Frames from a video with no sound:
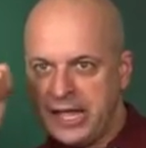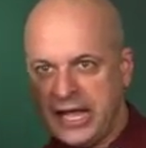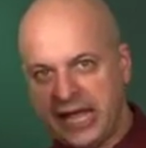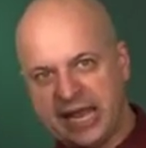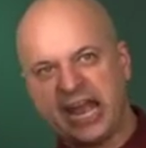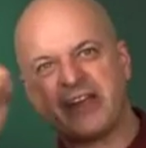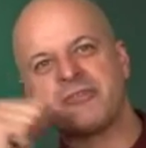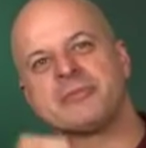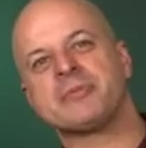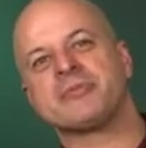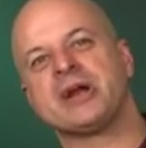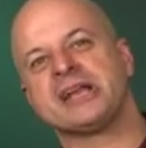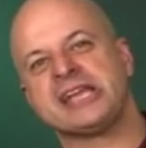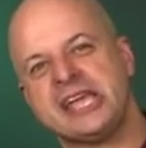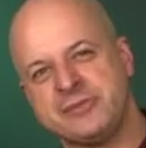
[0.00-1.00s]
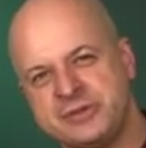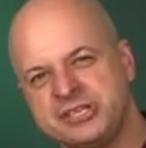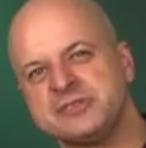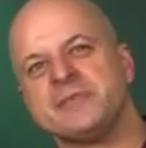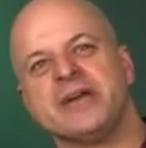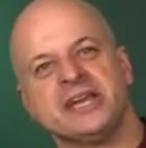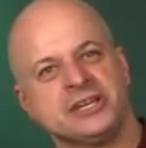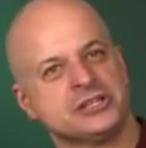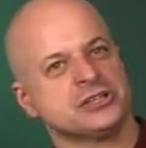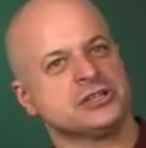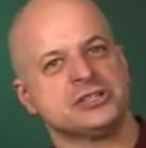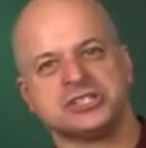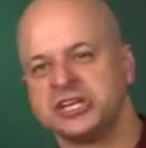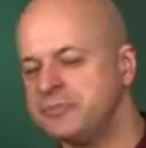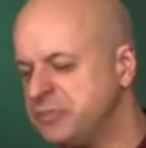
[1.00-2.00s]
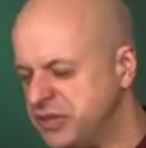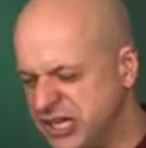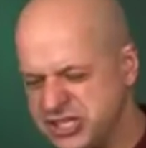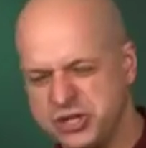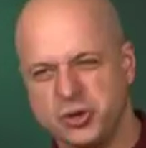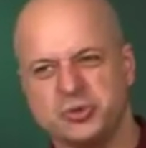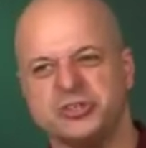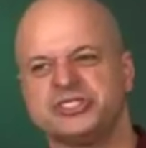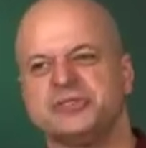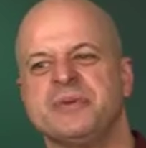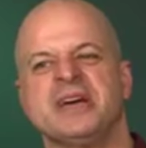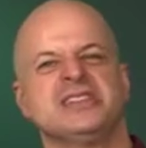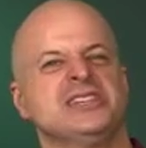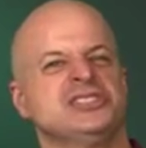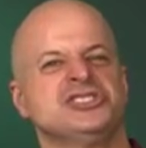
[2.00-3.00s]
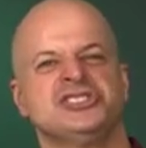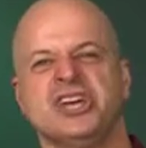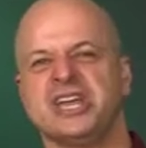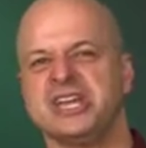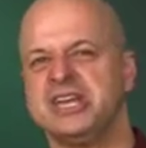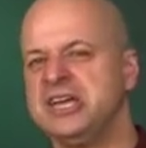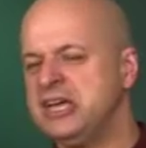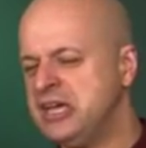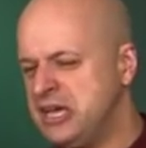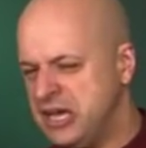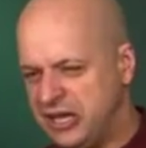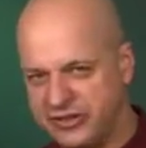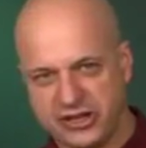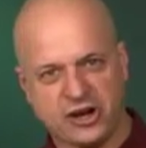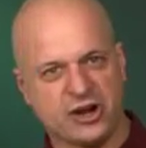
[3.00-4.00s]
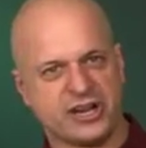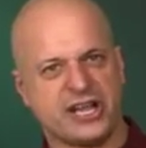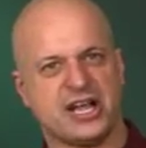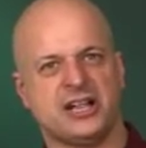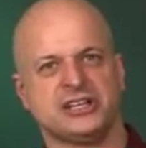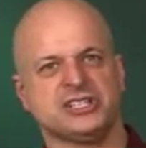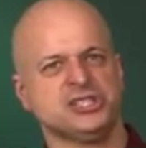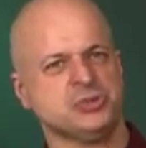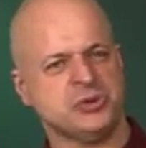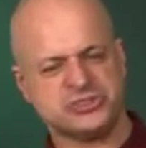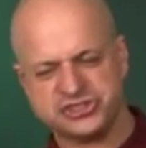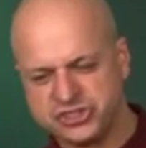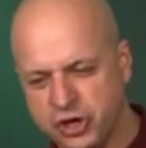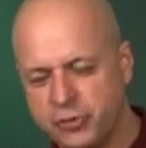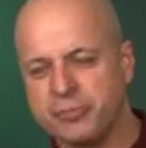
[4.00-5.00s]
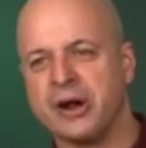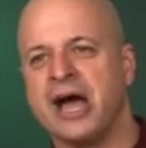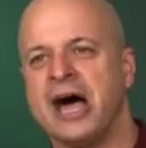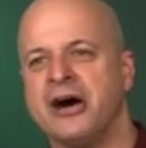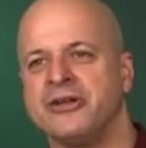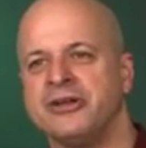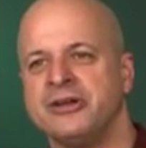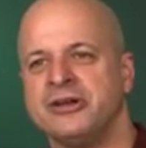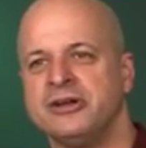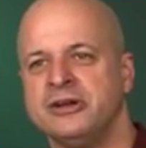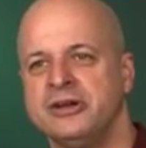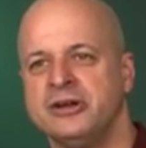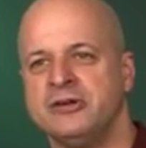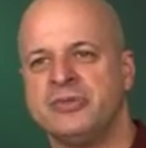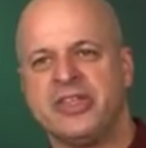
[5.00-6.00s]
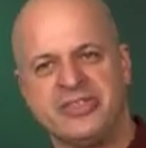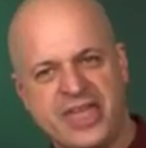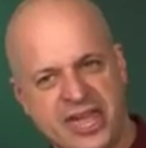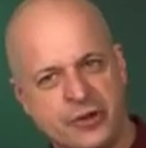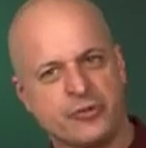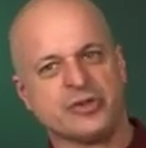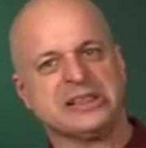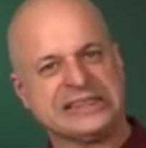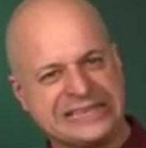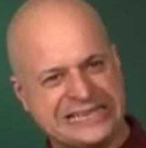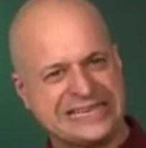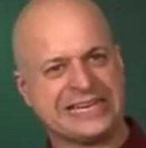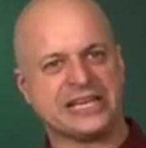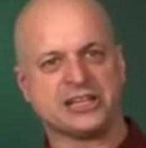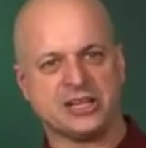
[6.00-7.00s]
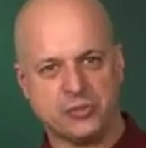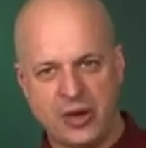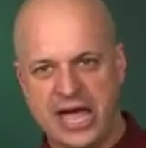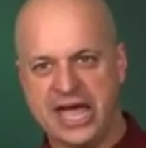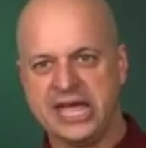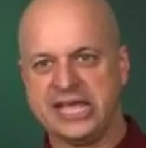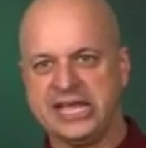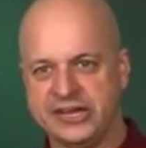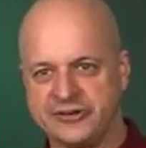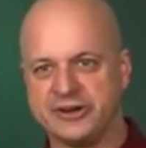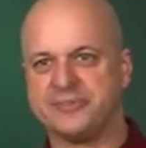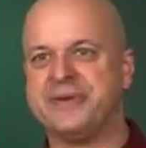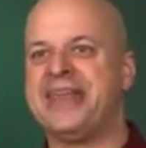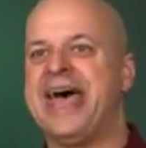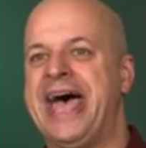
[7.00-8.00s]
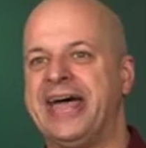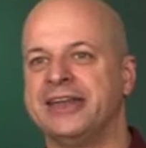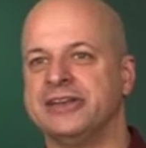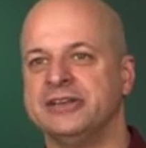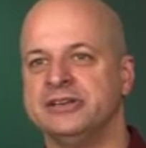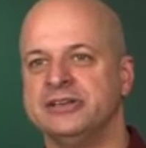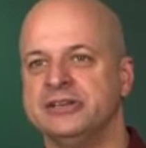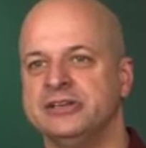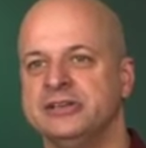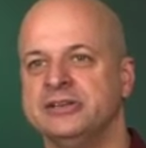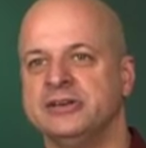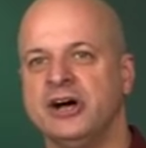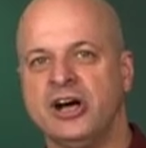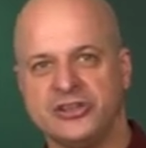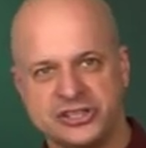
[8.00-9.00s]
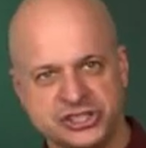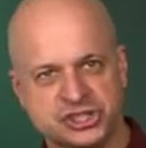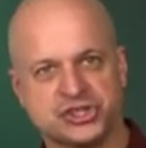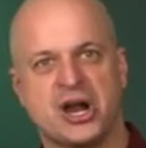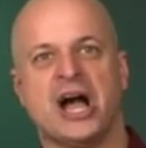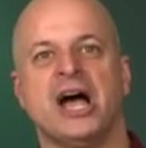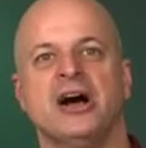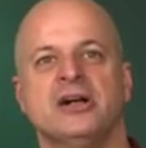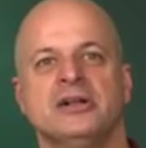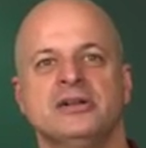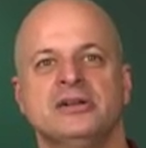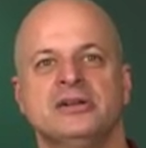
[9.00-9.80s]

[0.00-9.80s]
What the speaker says: And I remember I came into my internship and they told us about this study, and the cardiologist was so proud that they were leading the way here in Manhattan on this trial.